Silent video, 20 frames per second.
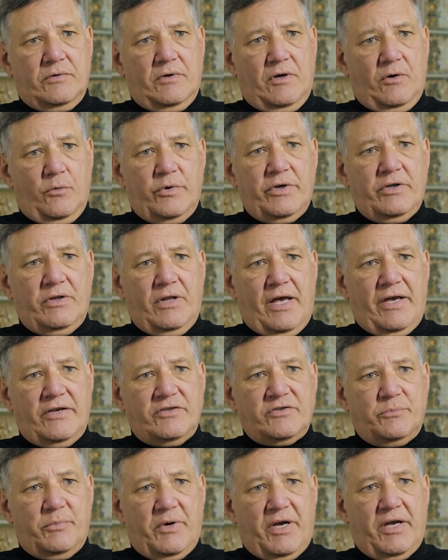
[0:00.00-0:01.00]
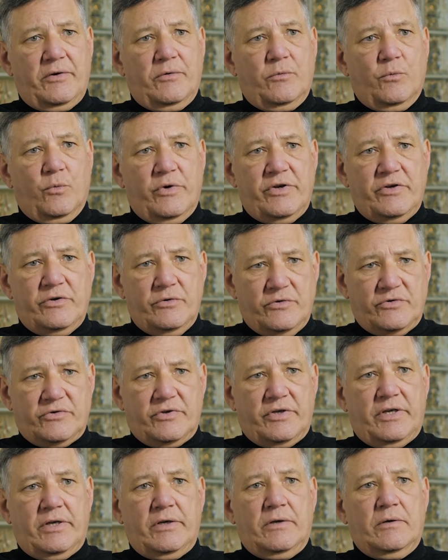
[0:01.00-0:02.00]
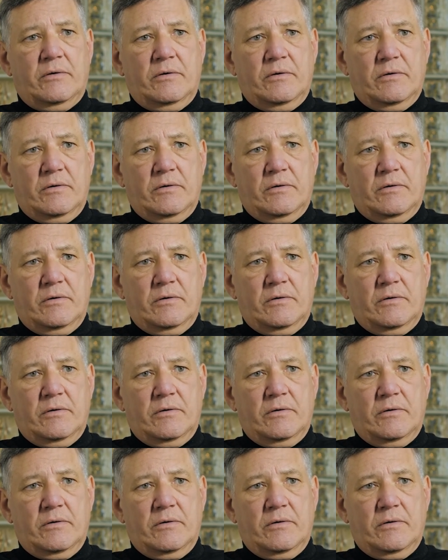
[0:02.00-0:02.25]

are realized by reusing,